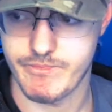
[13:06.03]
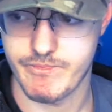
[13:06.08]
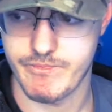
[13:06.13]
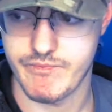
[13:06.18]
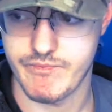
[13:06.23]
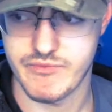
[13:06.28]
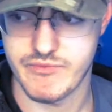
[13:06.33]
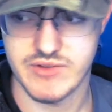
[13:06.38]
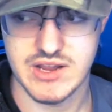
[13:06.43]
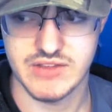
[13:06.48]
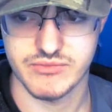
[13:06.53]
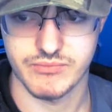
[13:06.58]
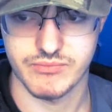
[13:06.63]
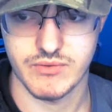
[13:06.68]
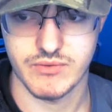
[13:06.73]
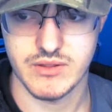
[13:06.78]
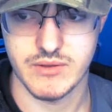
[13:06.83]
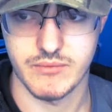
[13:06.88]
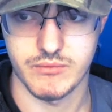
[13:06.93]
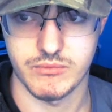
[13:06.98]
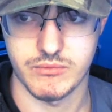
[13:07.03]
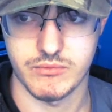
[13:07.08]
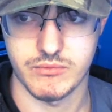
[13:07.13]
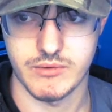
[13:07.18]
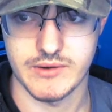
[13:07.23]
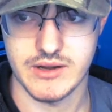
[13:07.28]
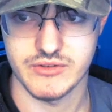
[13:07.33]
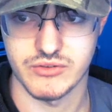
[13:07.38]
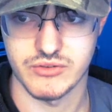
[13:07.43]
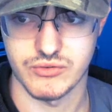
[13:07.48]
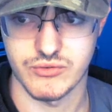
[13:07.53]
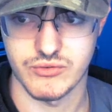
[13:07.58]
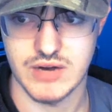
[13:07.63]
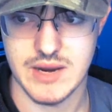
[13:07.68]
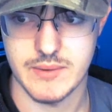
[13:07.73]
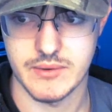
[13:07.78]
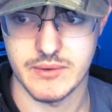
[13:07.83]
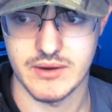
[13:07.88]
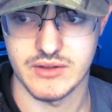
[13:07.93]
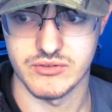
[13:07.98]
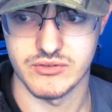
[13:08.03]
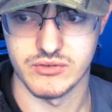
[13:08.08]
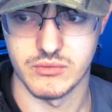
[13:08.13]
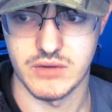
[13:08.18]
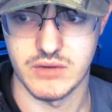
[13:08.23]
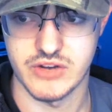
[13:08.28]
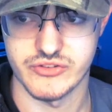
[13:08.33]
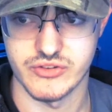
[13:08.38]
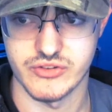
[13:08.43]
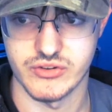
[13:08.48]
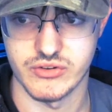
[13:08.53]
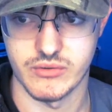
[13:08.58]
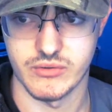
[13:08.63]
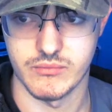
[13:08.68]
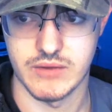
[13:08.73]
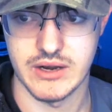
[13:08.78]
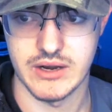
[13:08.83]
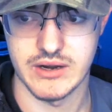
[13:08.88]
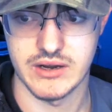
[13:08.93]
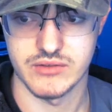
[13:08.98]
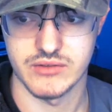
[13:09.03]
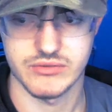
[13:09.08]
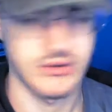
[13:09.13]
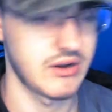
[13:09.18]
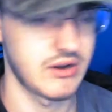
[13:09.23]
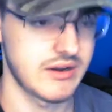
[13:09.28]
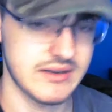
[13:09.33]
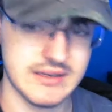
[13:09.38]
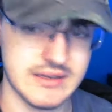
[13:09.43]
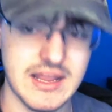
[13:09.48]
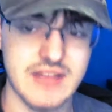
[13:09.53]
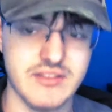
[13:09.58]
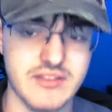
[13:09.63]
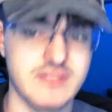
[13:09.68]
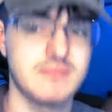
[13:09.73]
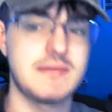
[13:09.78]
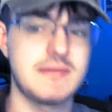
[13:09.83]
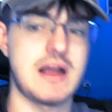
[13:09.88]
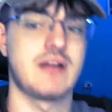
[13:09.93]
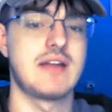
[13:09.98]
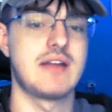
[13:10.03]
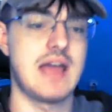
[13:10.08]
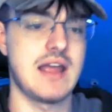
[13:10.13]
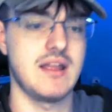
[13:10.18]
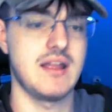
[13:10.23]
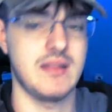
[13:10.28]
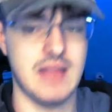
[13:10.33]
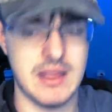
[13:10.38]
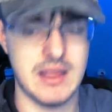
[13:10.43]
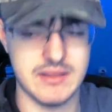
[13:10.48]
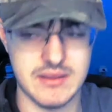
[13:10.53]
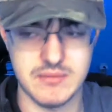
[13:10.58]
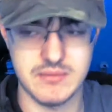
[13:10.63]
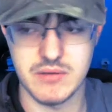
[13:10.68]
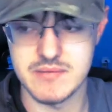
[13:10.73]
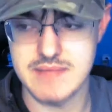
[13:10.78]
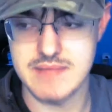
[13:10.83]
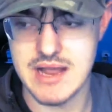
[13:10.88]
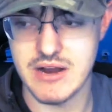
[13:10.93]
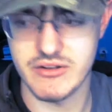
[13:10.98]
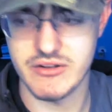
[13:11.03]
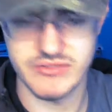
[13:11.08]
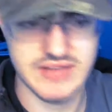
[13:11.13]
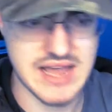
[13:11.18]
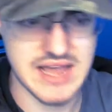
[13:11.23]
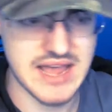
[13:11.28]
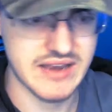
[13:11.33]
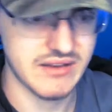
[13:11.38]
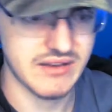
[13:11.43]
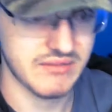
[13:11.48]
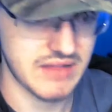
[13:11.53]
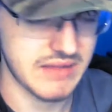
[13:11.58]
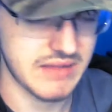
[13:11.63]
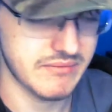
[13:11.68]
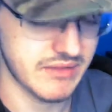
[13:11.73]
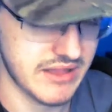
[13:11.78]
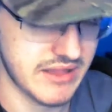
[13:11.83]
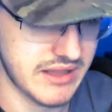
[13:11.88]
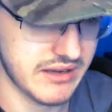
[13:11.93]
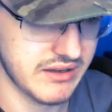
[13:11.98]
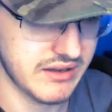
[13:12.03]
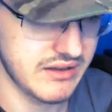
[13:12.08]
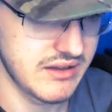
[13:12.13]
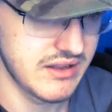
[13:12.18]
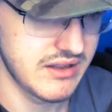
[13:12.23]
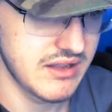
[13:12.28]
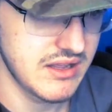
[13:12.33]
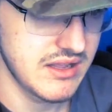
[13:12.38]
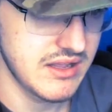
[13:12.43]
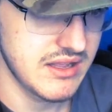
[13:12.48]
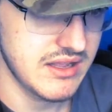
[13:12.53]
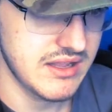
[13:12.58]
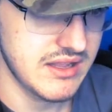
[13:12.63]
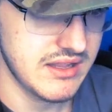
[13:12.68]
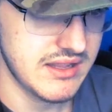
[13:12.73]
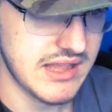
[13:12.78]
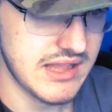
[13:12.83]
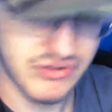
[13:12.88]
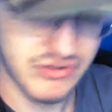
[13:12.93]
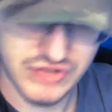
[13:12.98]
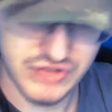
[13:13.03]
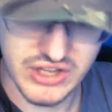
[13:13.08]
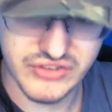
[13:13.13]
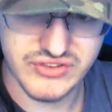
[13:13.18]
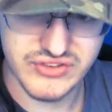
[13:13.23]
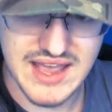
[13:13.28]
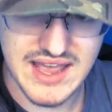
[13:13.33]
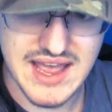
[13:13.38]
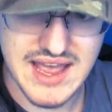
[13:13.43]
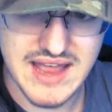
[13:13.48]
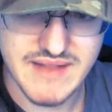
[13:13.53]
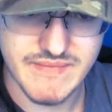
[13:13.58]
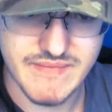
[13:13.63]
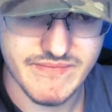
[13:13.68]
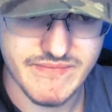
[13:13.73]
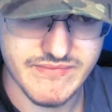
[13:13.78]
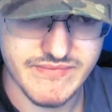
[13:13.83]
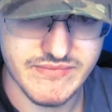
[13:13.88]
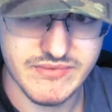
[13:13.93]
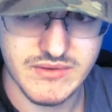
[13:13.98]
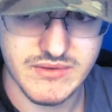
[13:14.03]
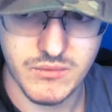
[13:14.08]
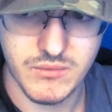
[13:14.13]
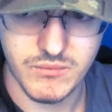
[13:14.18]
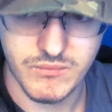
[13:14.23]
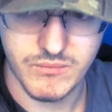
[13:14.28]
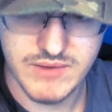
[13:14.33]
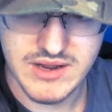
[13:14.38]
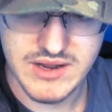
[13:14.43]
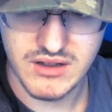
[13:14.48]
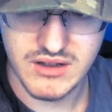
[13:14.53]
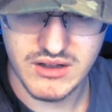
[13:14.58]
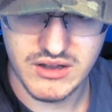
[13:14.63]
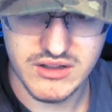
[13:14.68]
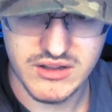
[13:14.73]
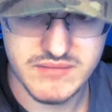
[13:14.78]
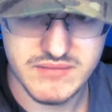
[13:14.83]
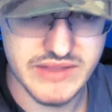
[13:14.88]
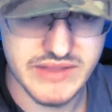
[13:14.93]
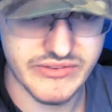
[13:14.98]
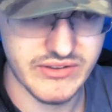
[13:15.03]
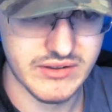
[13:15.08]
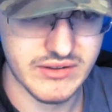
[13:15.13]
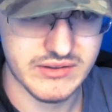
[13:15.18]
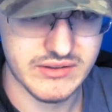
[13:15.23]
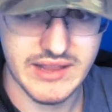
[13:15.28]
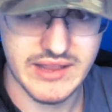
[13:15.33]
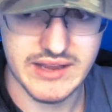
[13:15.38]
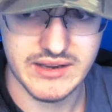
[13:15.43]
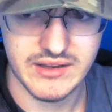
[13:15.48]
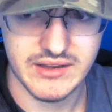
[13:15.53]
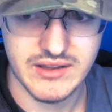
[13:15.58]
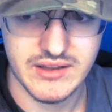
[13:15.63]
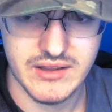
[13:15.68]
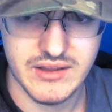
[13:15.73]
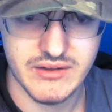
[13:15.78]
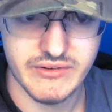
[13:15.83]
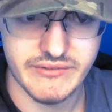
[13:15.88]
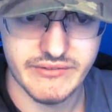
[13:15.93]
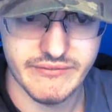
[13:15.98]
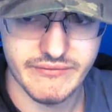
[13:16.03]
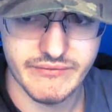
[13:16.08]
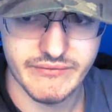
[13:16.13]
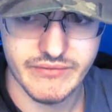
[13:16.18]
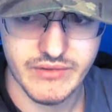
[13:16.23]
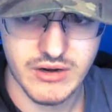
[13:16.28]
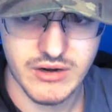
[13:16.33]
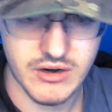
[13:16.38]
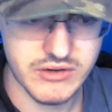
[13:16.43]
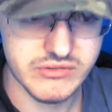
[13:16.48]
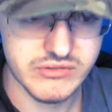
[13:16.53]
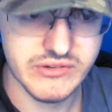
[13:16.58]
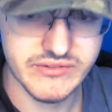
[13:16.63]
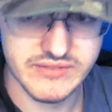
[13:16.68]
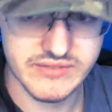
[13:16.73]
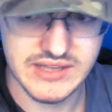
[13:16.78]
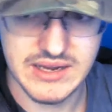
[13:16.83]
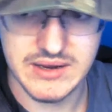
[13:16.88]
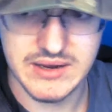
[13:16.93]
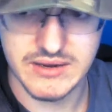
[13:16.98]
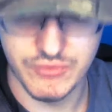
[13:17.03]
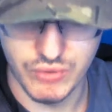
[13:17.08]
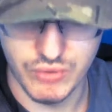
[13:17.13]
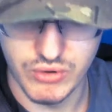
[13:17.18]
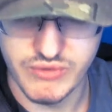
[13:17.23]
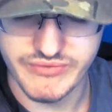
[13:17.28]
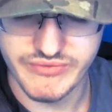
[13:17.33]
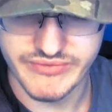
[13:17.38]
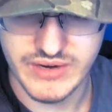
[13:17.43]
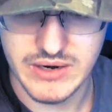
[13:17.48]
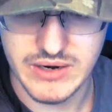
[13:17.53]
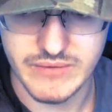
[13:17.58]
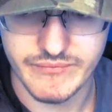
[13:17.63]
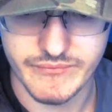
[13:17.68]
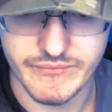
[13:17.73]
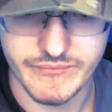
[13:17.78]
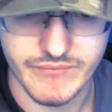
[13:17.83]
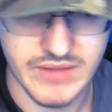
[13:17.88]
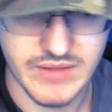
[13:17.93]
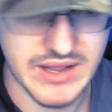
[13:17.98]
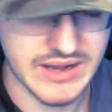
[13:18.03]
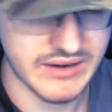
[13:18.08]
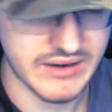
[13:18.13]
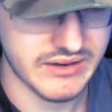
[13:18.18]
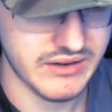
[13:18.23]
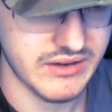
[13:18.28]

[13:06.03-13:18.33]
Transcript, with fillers: if you guys really are not subscribed and you guys don't watch this, then why you guys, you know what, that doesn't matter, okay? what matters is that, like, it's just that we all, all of like, our 13 grew from, like,